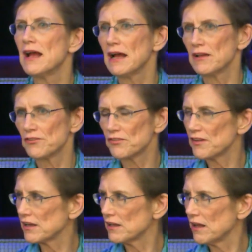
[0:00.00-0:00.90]
has a
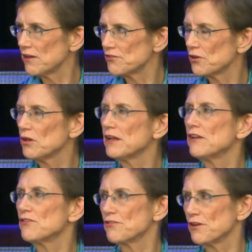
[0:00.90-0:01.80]
psychological
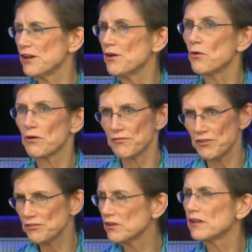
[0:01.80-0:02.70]
injury or a
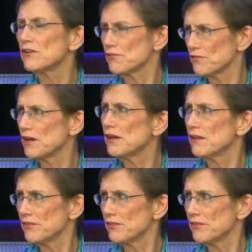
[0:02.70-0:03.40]
physical injury